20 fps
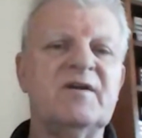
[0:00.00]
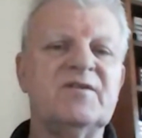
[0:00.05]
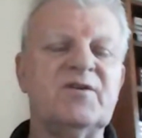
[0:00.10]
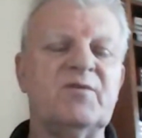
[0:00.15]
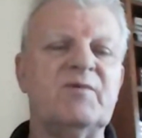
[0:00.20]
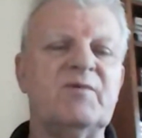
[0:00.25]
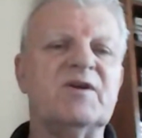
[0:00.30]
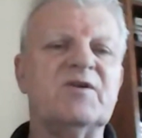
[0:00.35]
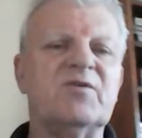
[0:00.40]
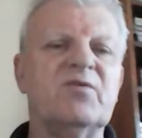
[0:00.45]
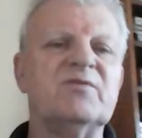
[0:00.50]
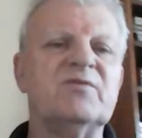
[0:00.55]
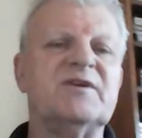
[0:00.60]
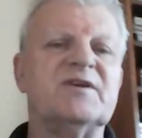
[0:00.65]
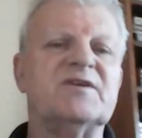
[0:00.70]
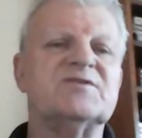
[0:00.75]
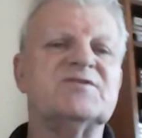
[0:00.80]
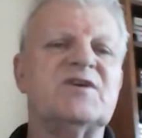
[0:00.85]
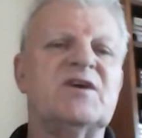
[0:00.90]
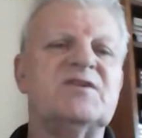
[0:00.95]
The
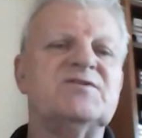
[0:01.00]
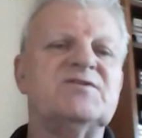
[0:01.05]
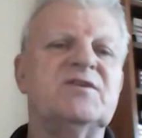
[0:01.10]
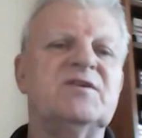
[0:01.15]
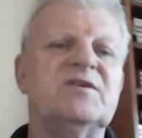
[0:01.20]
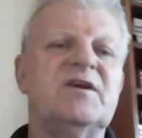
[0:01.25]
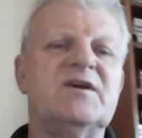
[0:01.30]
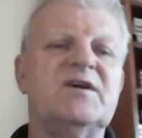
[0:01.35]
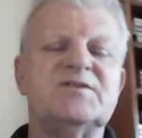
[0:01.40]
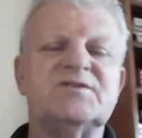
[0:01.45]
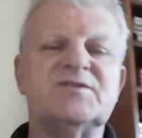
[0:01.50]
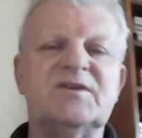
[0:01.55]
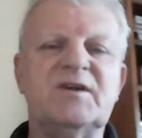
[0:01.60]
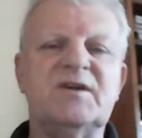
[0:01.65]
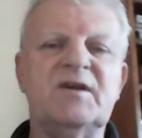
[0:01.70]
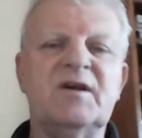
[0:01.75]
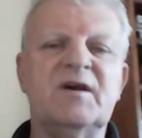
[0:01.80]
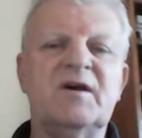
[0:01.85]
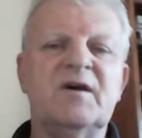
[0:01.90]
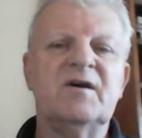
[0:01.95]
recording session is
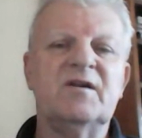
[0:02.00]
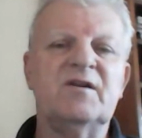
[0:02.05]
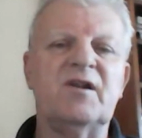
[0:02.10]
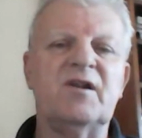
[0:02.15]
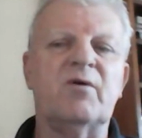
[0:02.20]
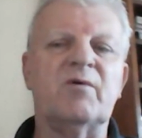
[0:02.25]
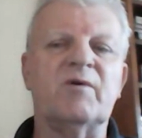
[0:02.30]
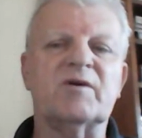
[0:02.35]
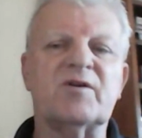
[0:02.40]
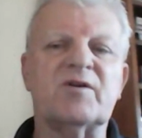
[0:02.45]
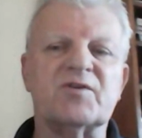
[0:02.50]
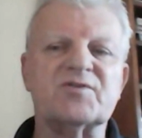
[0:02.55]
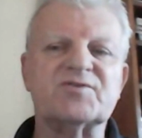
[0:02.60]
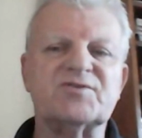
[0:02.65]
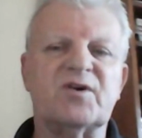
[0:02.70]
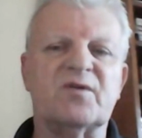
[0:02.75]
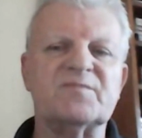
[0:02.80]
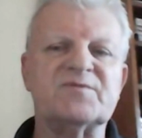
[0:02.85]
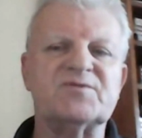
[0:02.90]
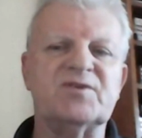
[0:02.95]
the lower
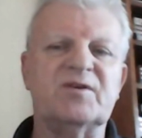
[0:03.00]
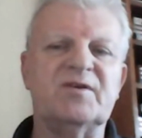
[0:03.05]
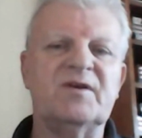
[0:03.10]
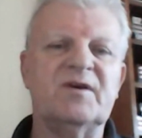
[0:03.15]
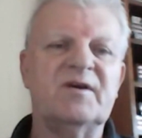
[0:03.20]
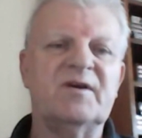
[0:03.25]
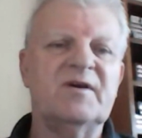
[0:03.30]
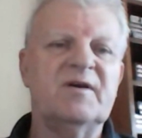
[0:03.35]
cost option.